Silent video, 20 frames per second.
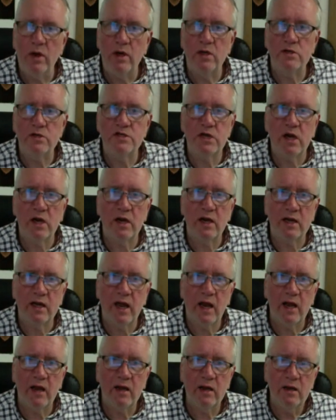I'll say it
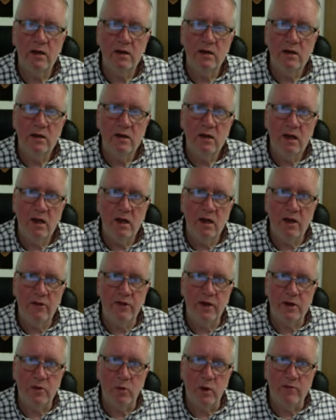again. I
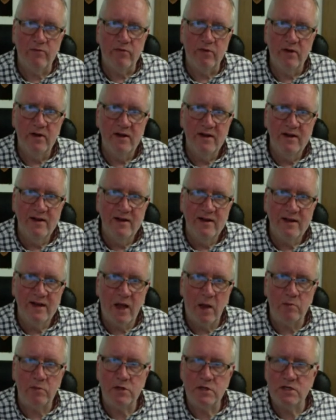think we've
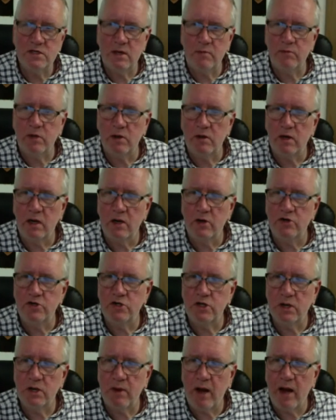come to some
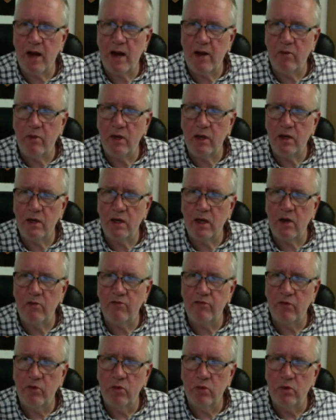conclusion about how we're going to go
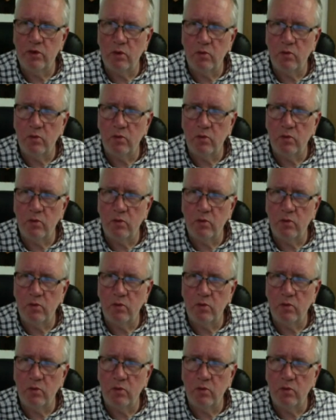forward.